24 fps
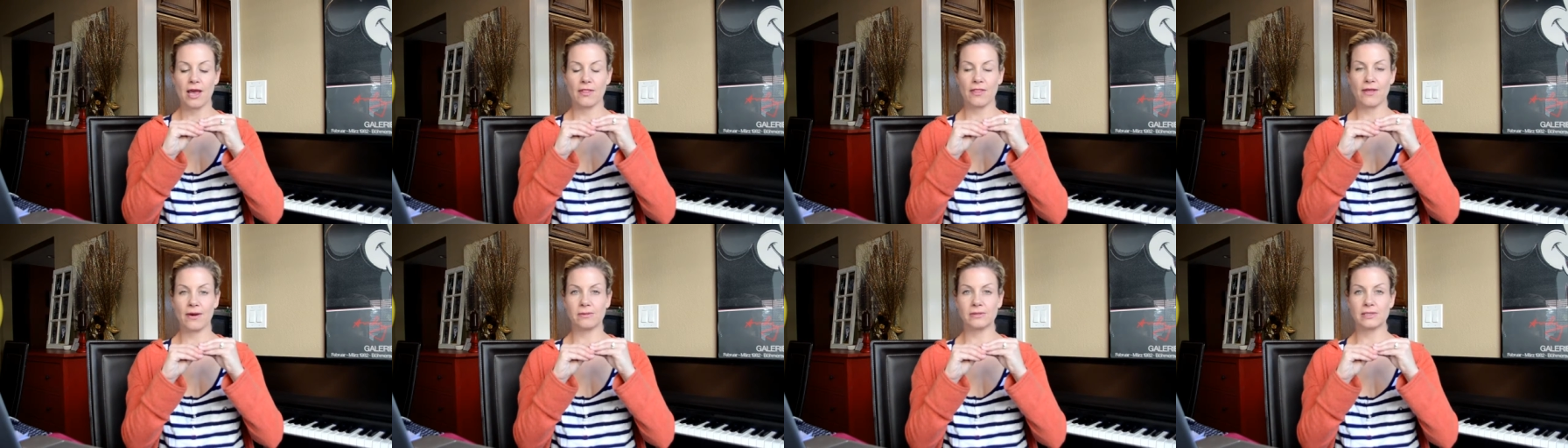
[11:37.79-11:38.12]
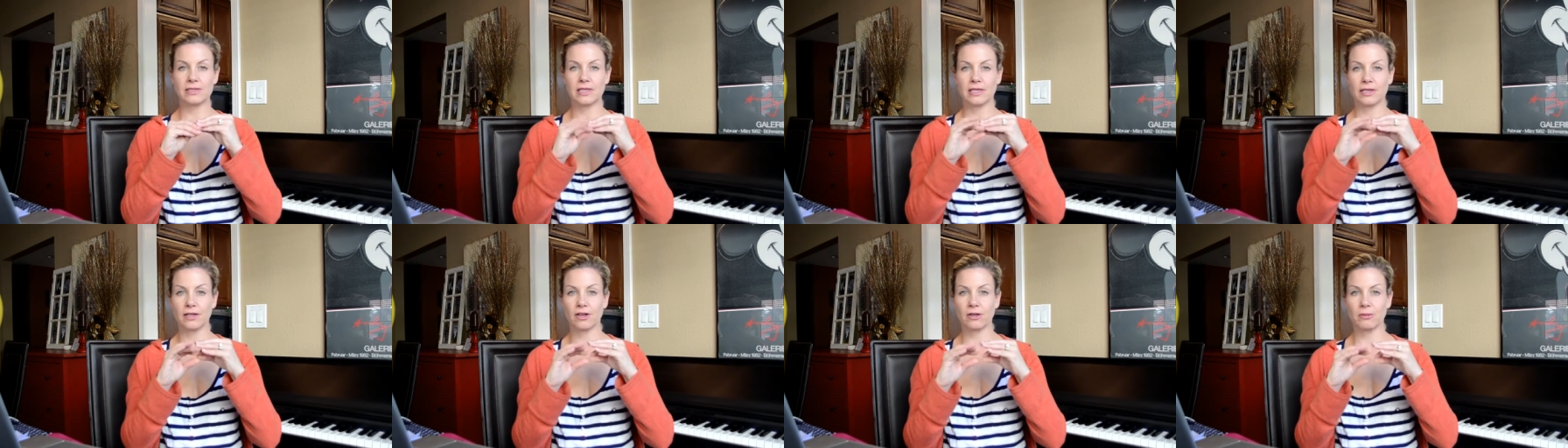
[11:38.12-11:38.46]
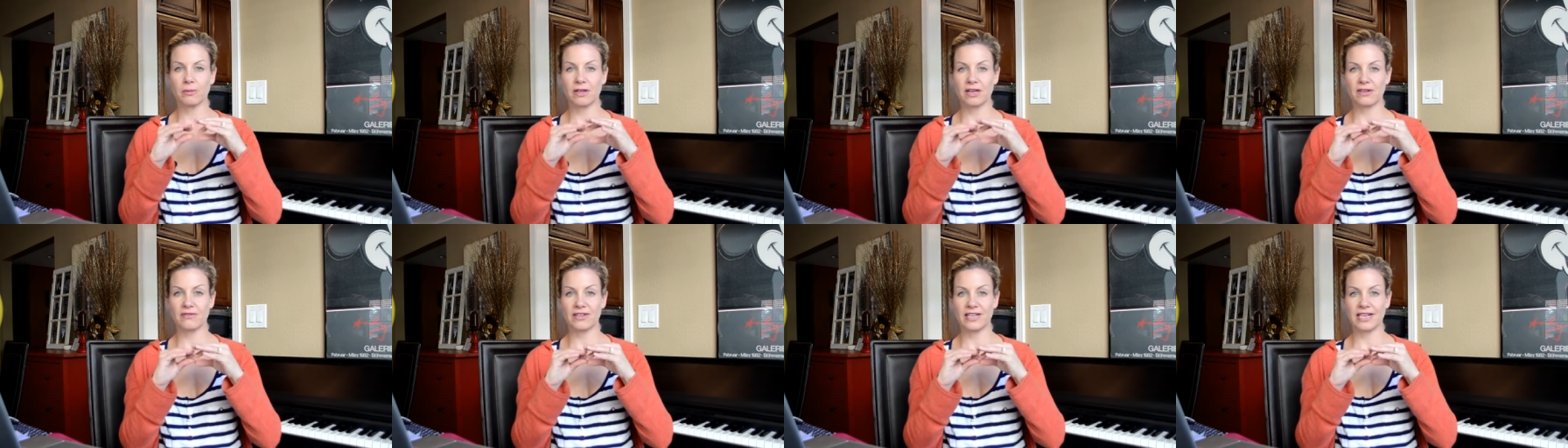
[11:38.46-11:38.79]
That was a little
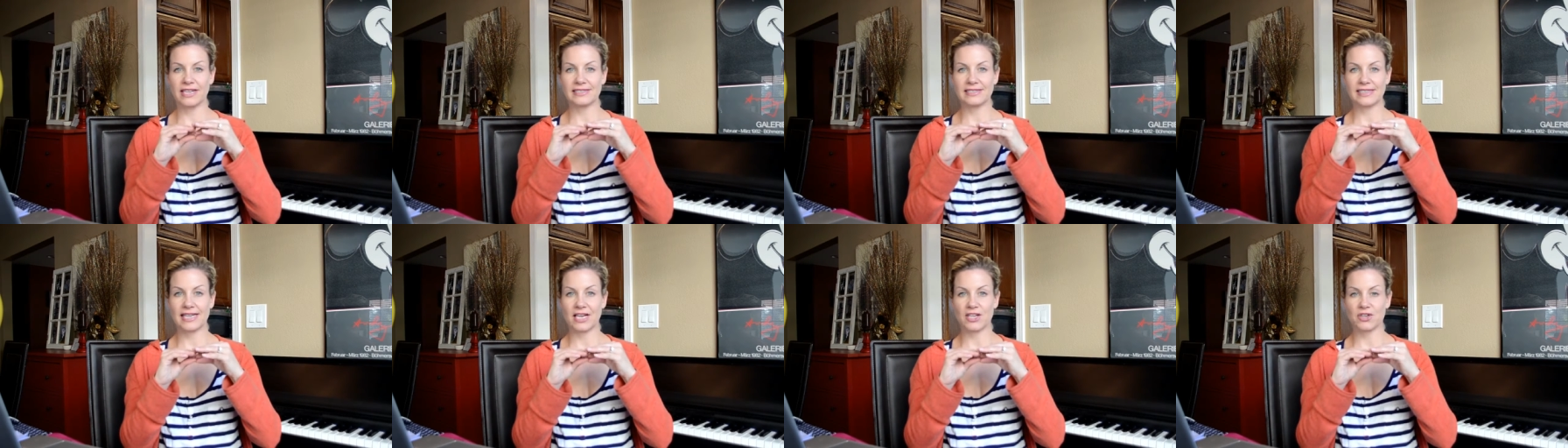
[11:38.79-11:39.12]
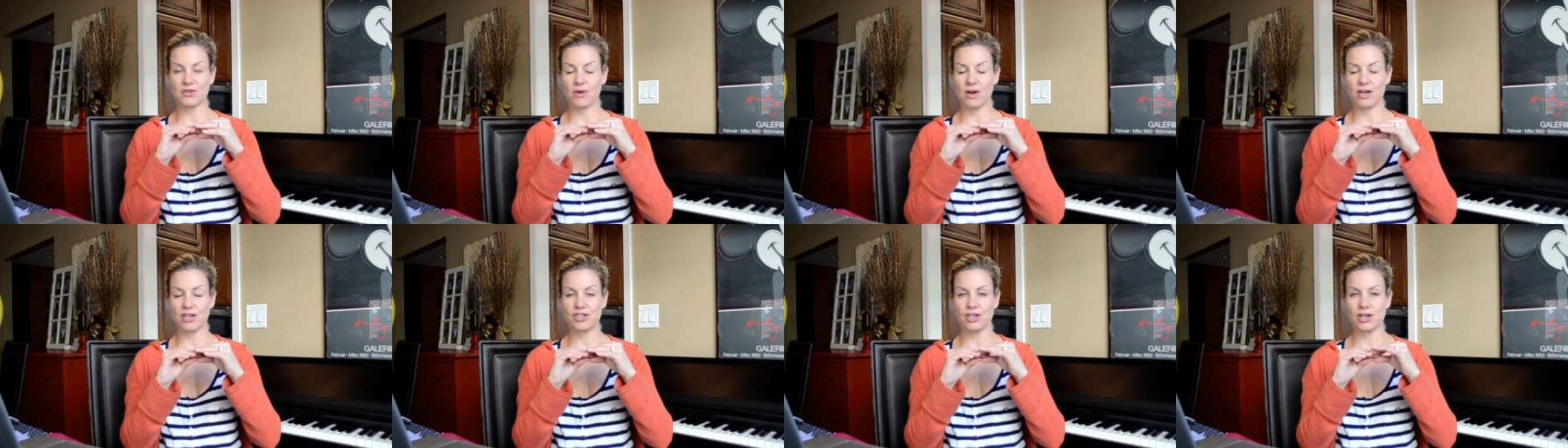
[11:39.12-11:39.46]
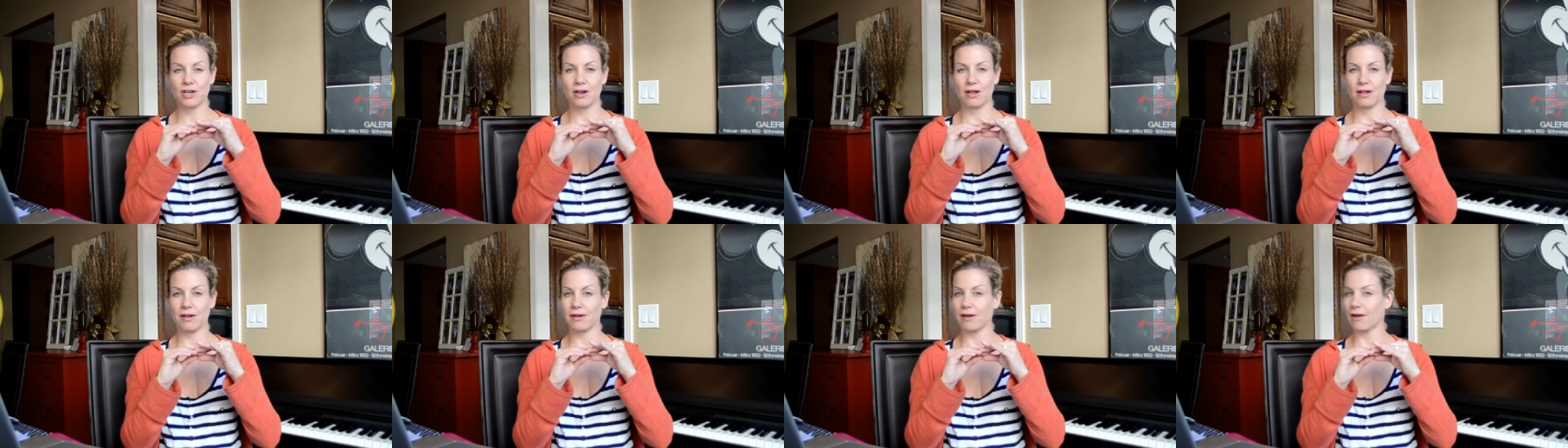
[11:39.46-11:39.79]
bit of an
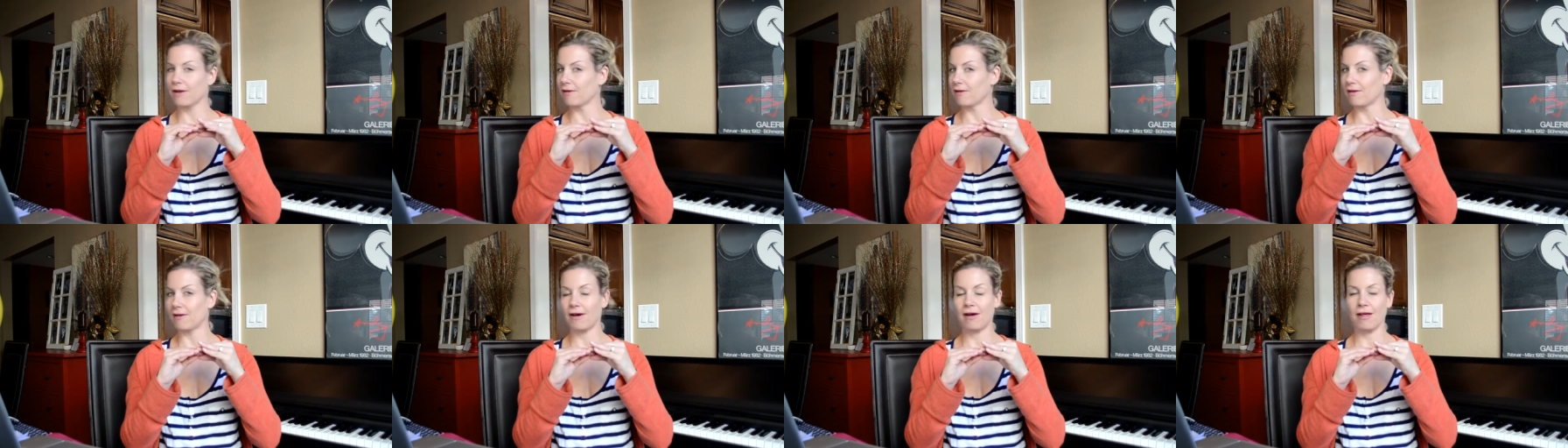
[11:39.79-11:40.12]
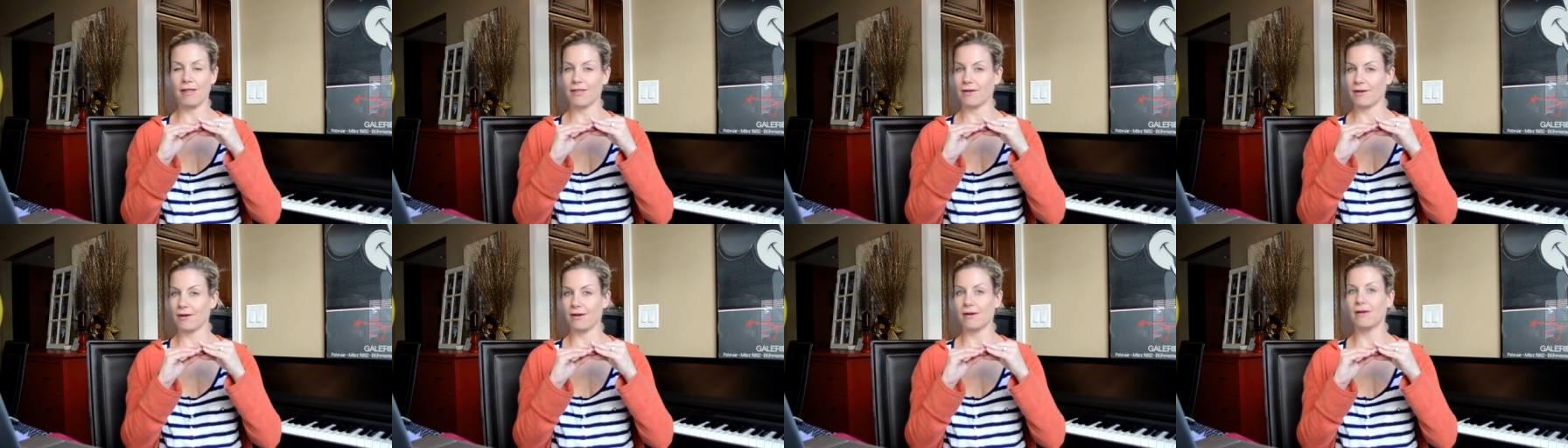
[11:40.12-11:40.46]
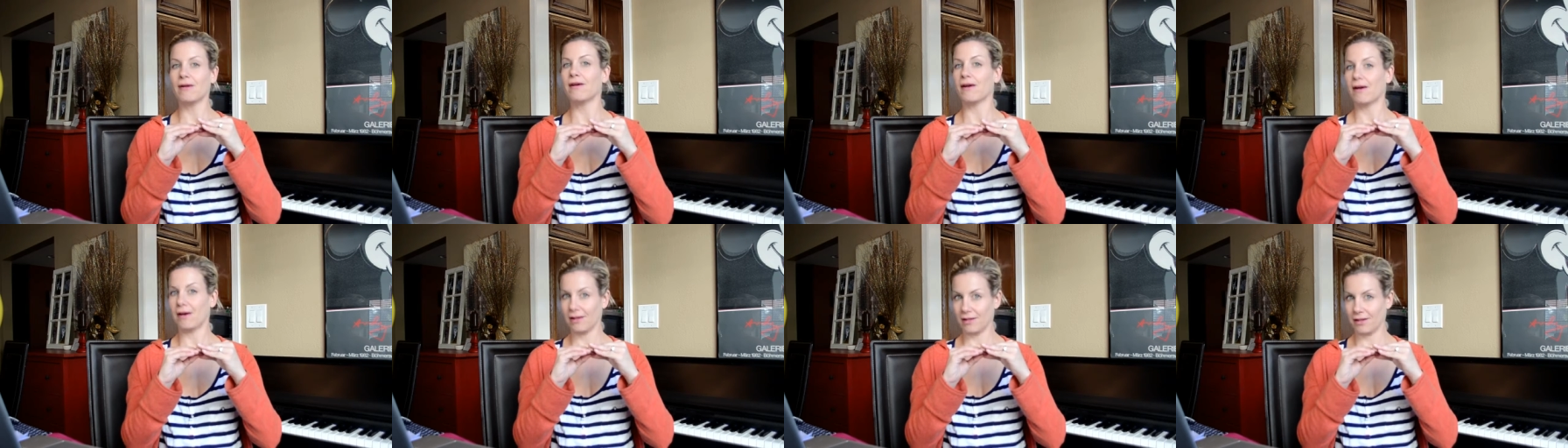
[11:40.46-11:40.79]
exaggeration,
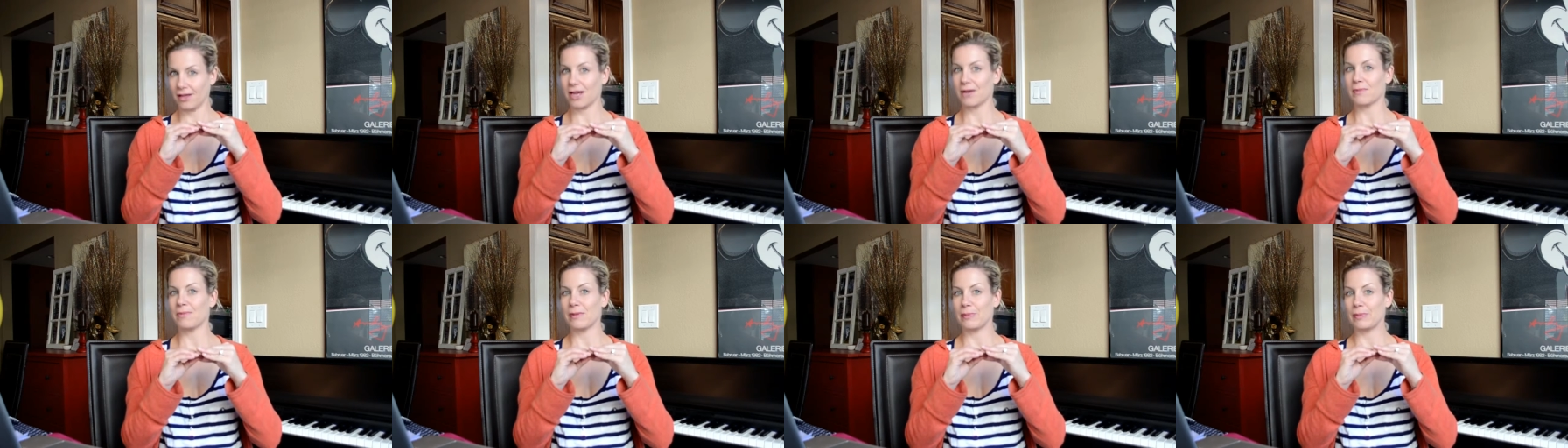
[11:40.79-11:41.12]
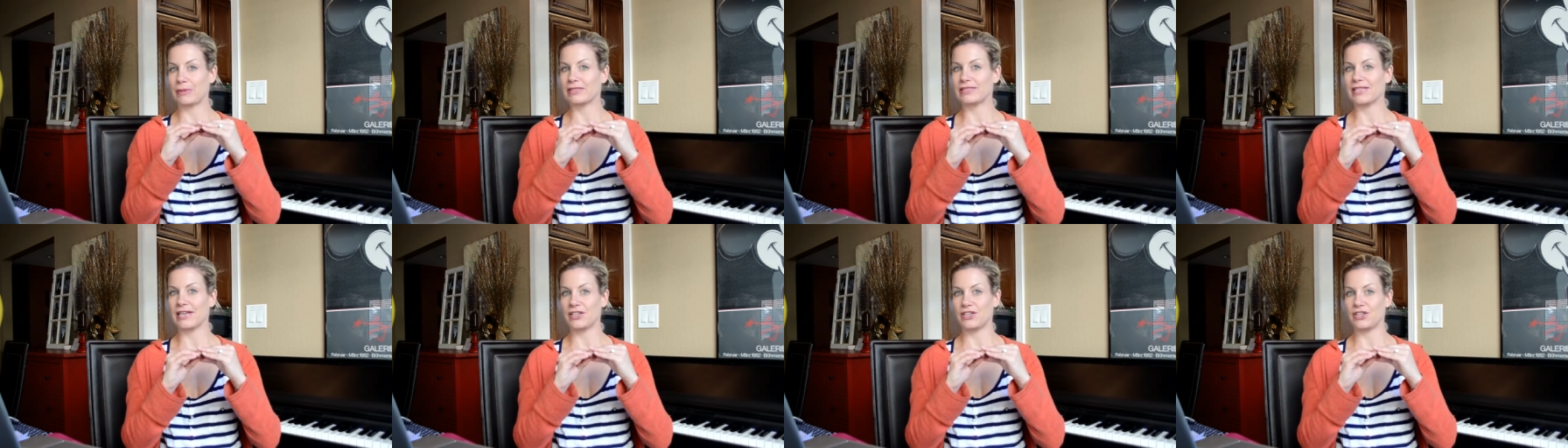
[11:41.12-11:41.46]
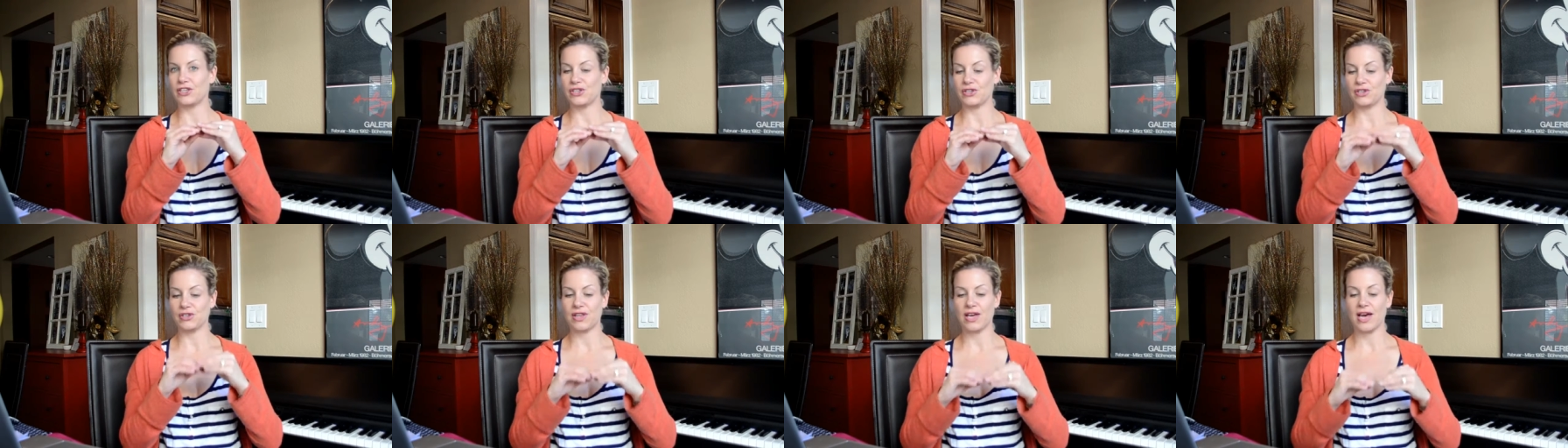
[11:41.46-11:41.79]
although a lot of people tend to
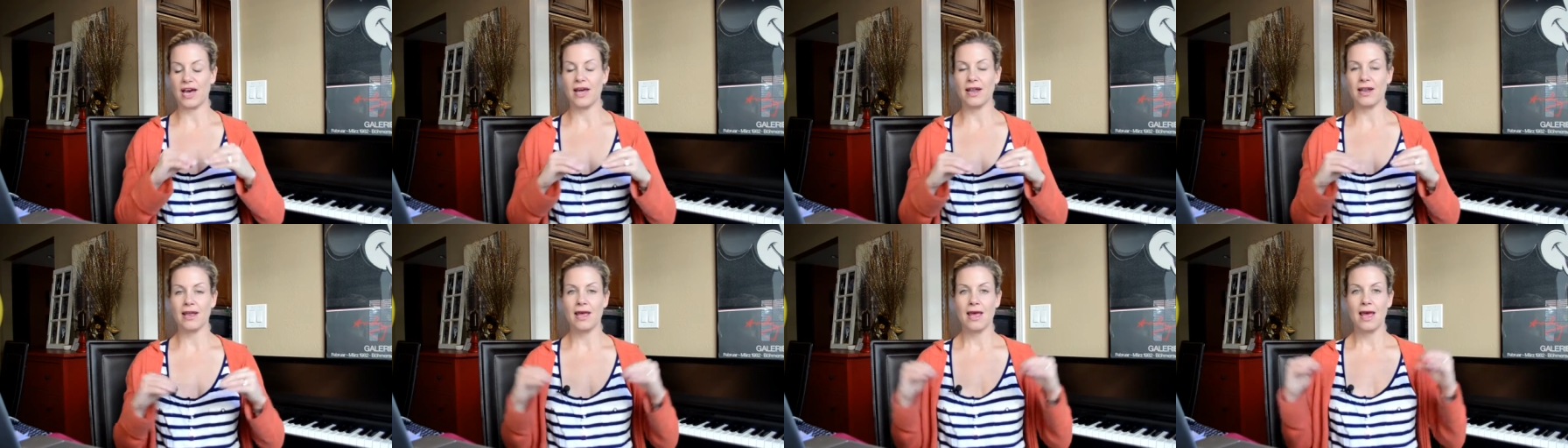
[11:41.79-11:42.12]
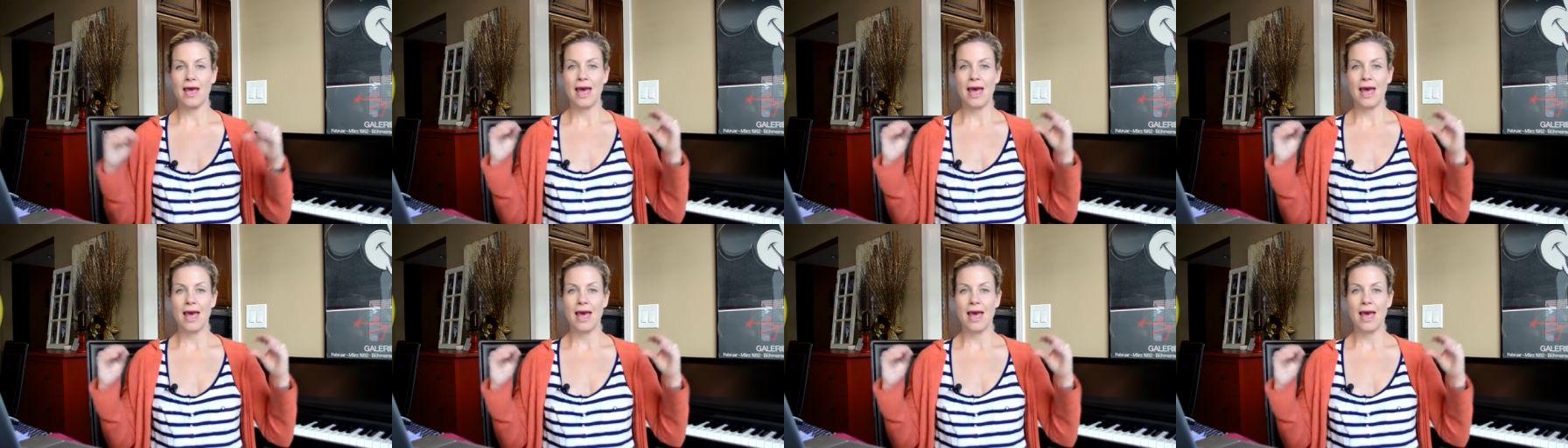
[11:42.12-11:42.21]
do that.